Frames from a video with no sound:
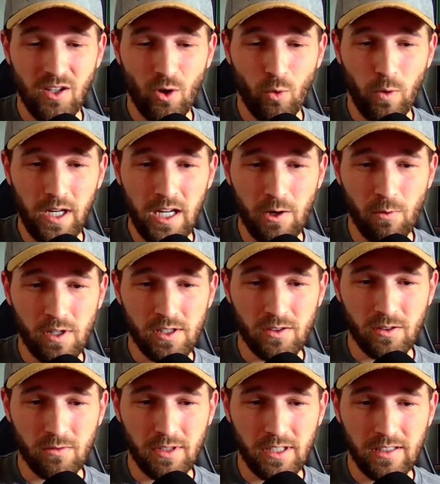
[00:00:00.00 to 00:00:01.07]
no weenie
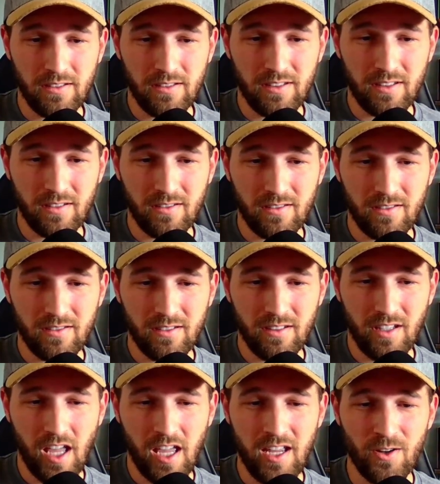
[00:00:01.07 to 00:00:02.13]
whistle, but
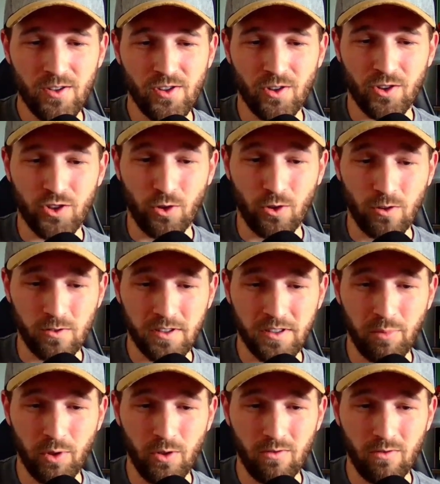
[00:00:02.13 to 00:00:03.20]
hey, here's your turtle
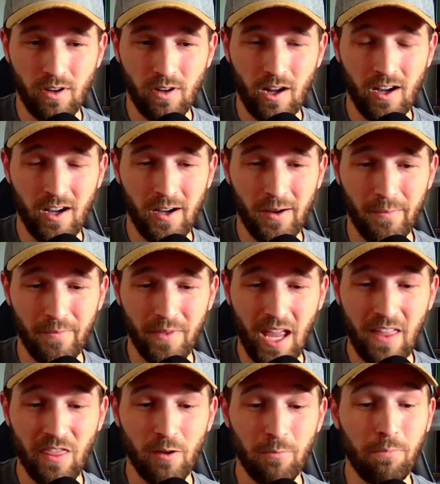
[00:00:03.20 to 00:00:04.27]
spoon,
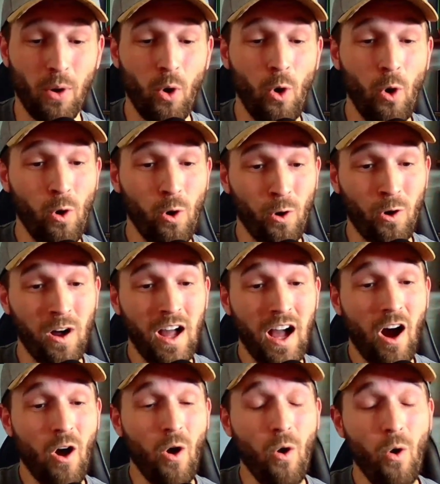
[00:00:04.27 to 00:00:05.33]
and the bowl.
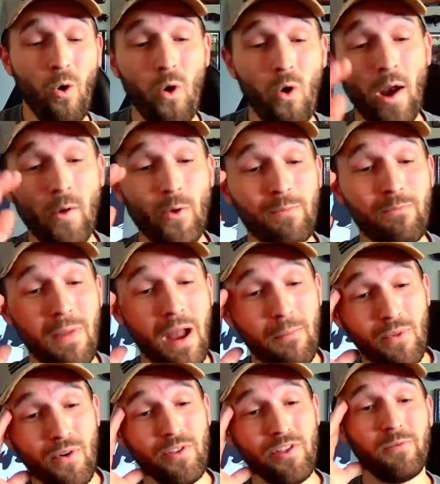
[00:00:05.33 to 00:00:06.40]
Oh, I
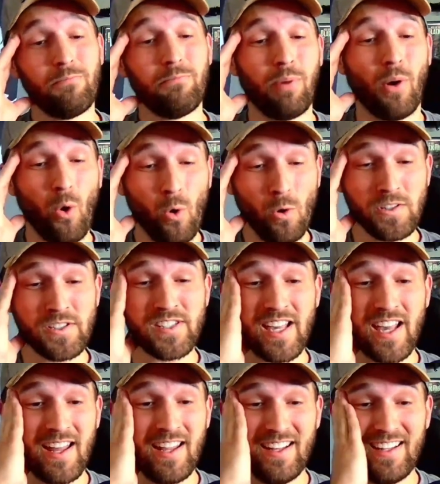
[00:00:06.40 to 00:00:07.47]
remember the bowl
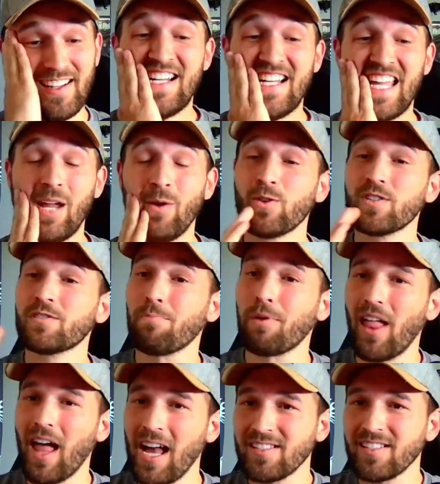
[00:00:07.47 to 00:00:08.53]
set. It was
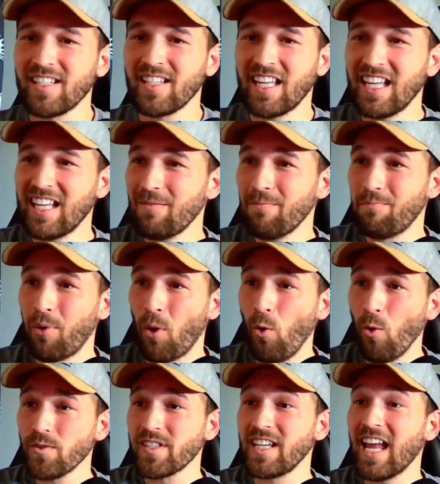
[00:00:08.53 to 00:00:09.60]
plastic
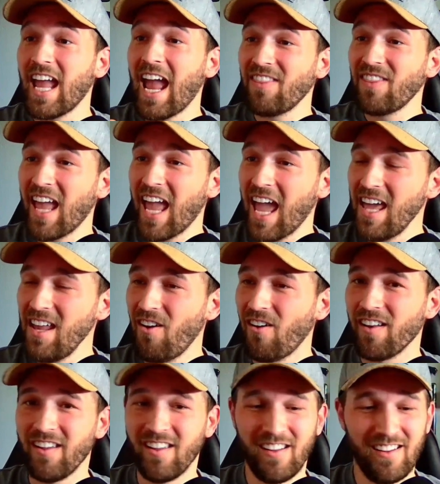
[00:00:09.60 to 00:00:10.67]
bowls, and it had the head
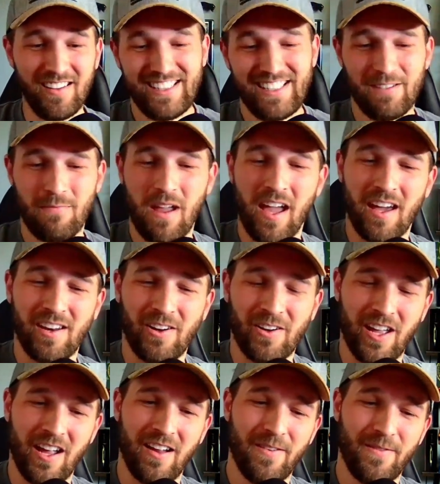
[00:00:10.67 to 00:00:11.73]
on it. Man,
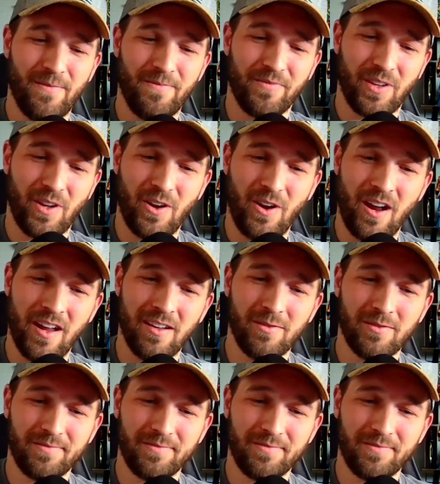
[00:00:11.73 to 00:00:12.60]
okay. All right.